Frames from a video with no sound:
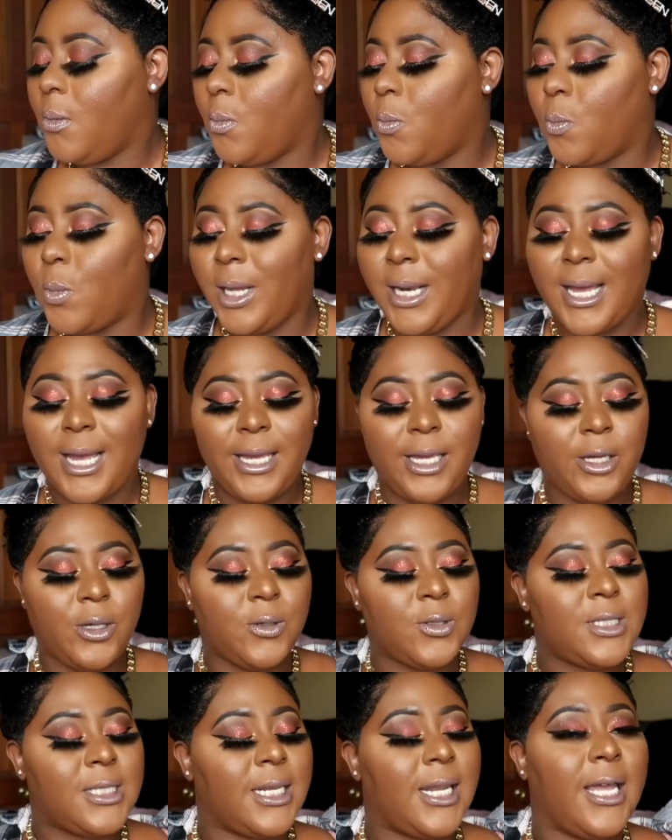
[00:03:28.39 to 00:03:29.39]
What I
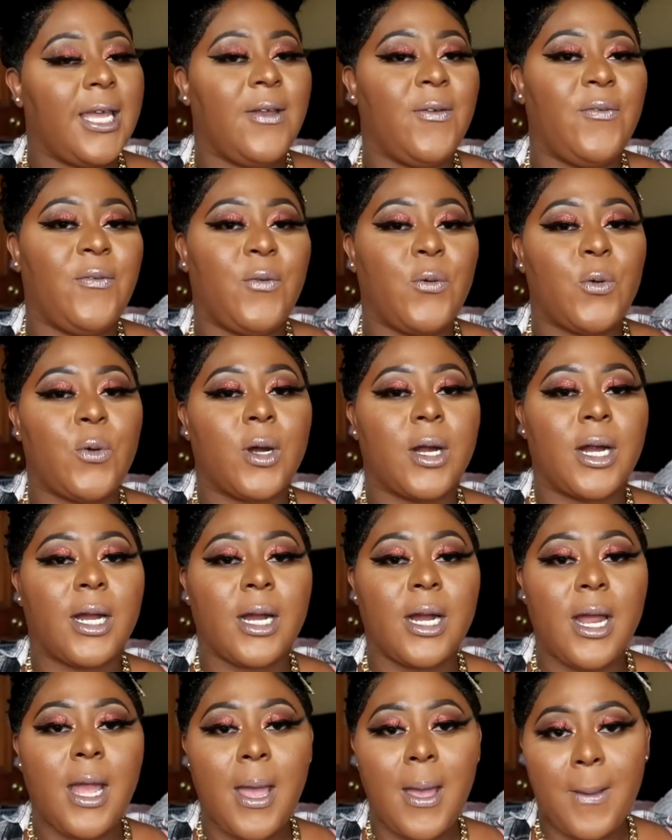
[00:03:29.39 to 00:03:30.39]
use today
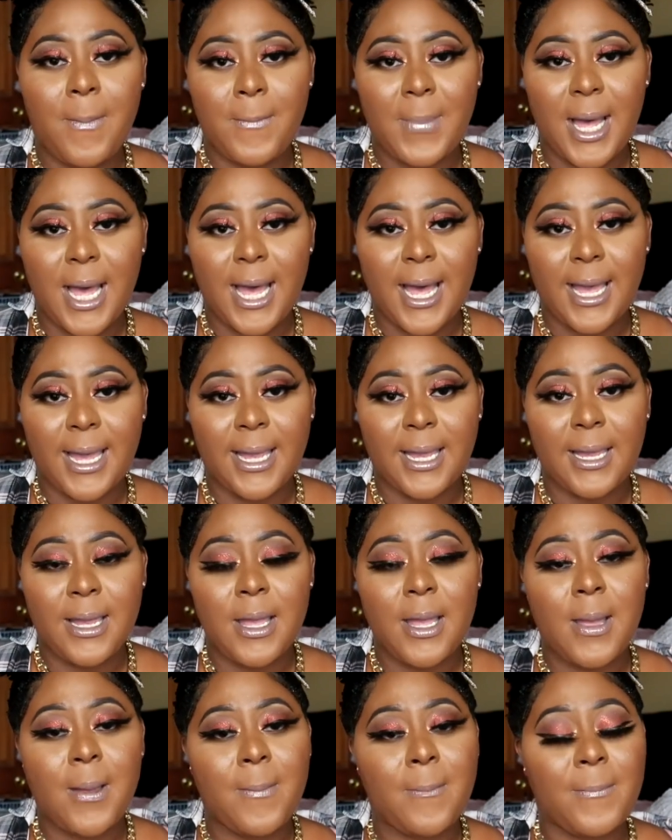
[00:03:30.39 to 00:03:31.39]
for my
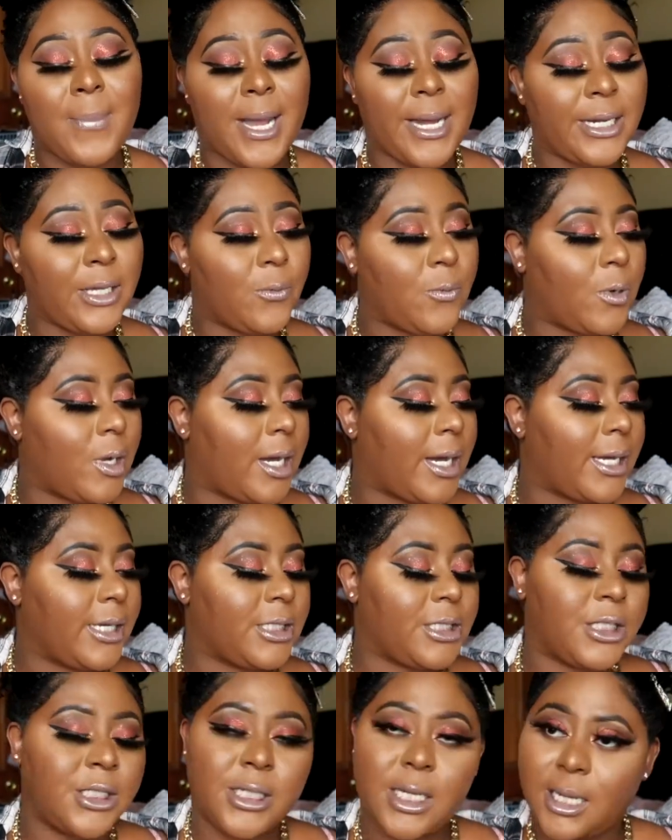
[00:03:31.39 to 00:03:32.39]
body
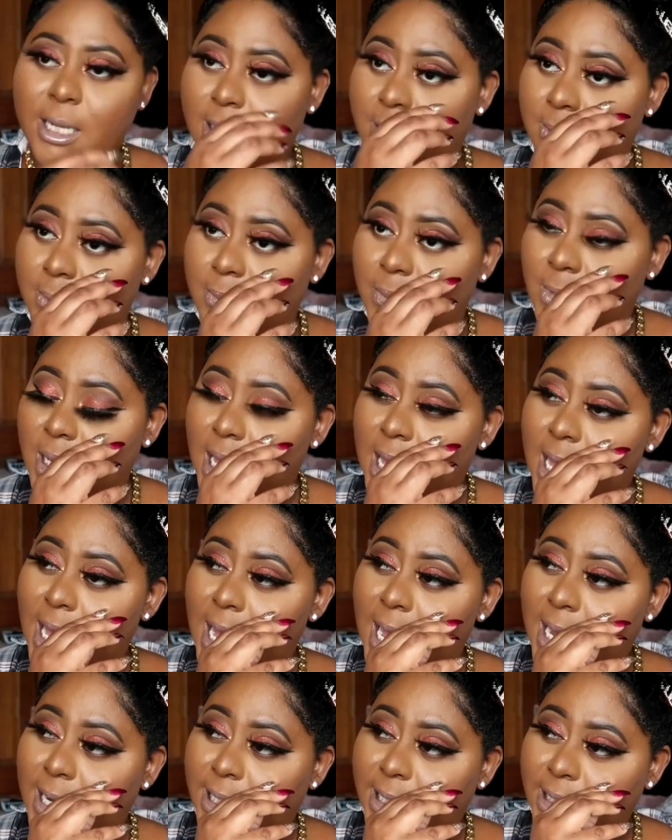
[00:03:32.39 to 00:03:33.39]
wash, um,
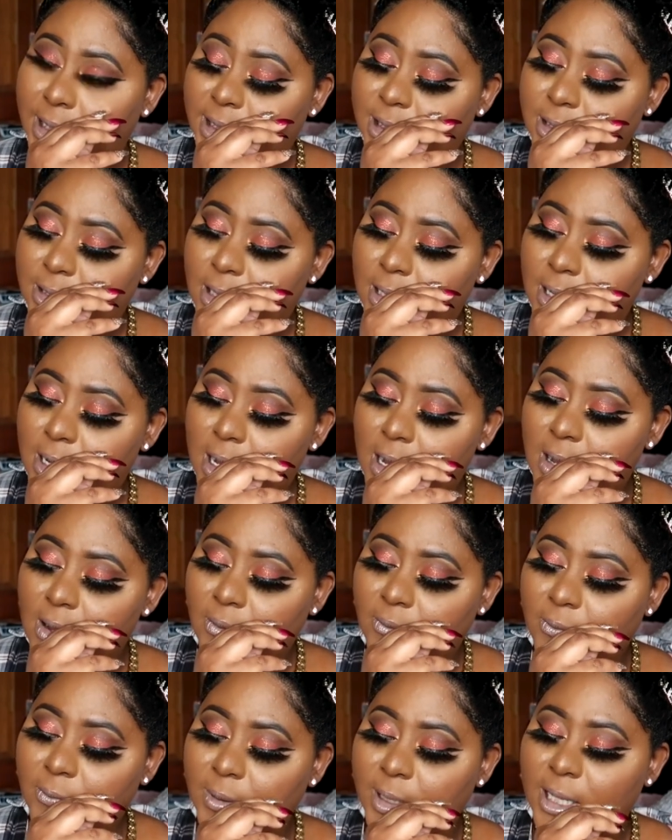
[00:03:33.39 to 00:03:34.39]
I did start
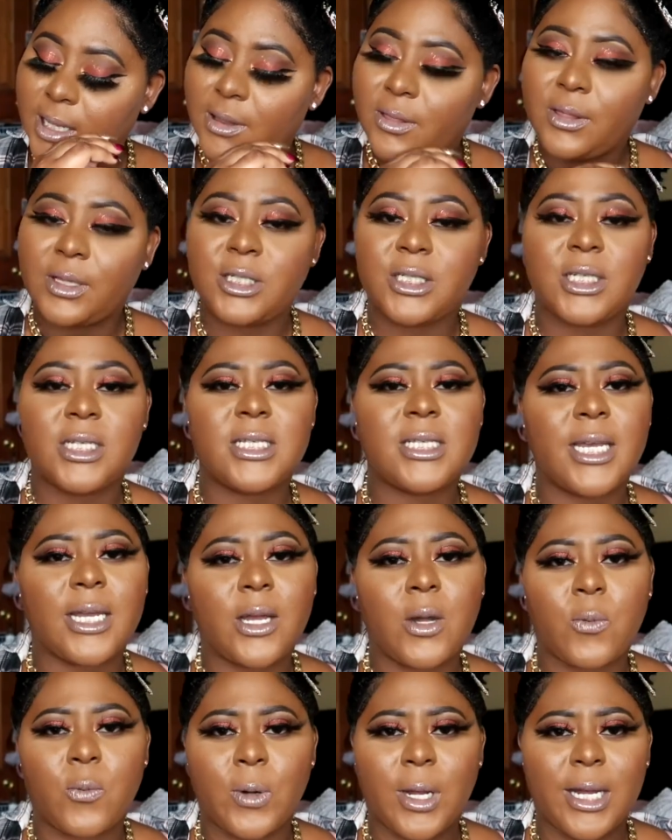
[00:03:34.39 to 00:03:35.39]
off with just like
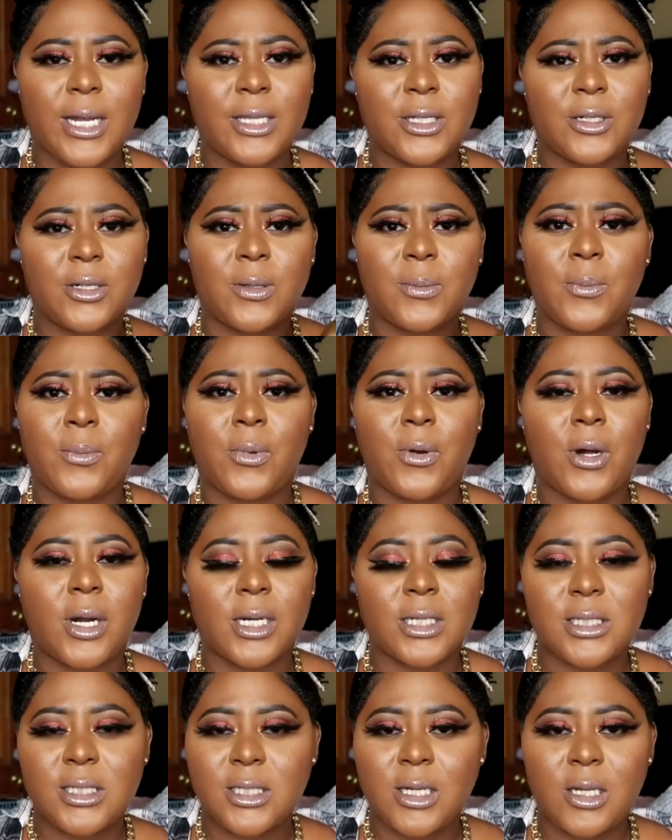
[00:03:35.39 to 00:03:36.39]
a regular
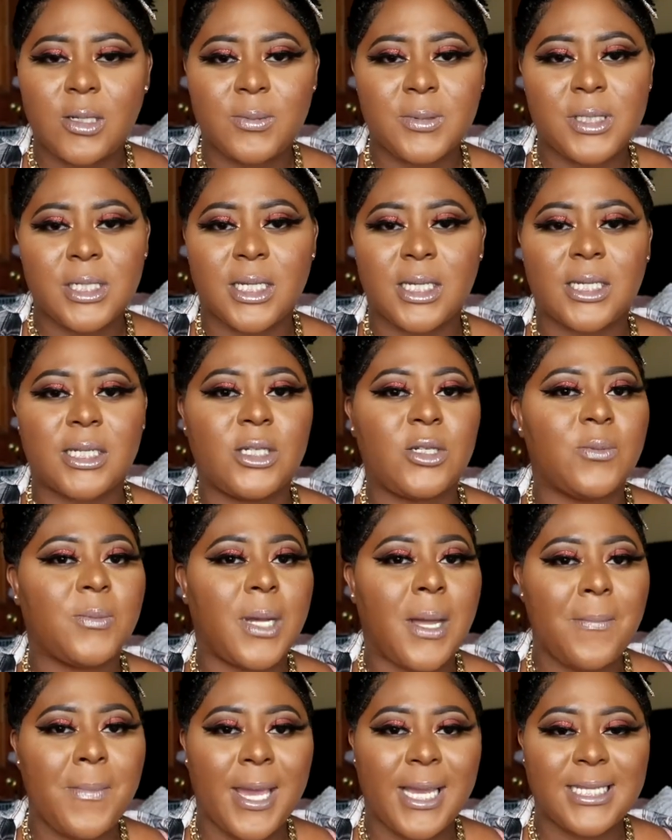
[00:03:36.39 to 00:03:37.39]
bar soap to do
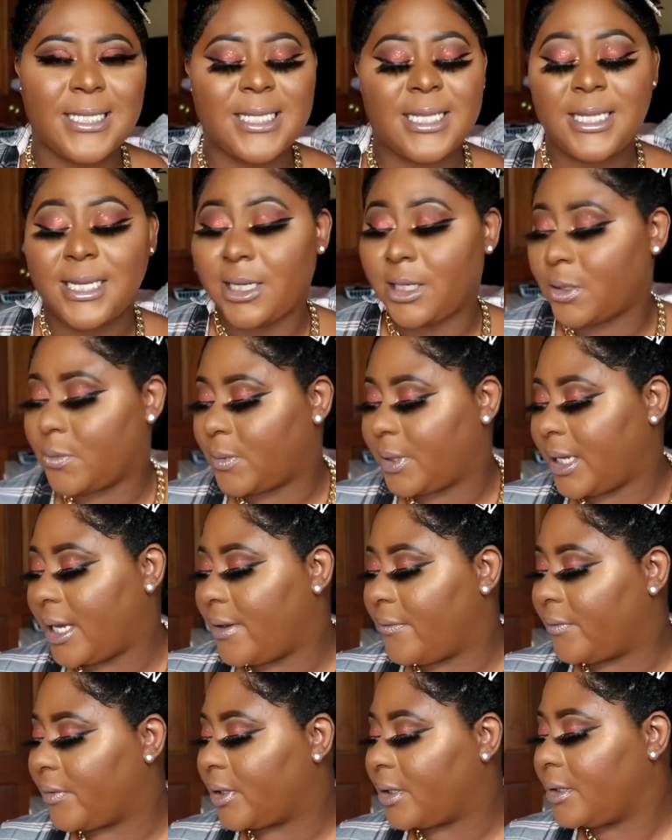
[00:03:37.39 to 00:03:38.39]
my base clean or
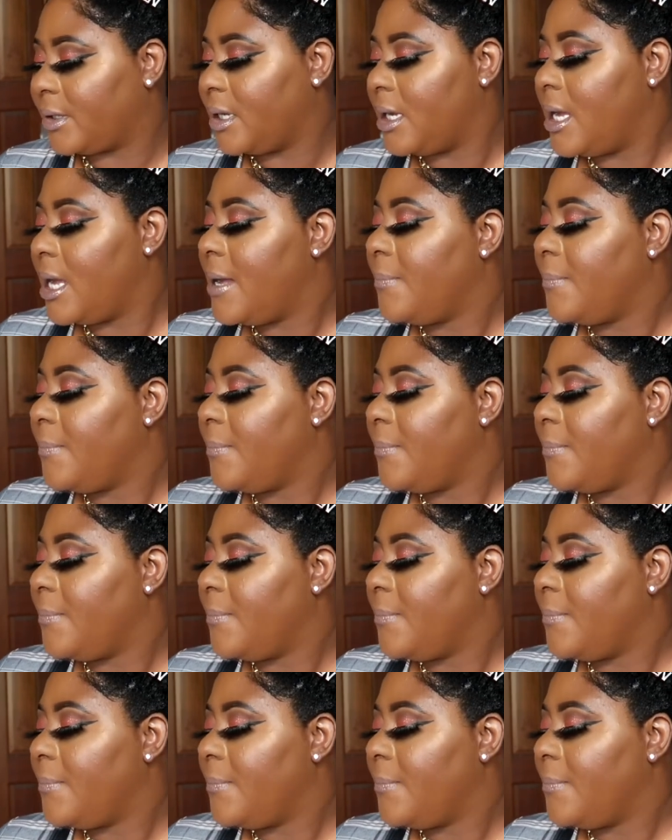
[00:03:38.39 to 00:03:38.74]
whatever.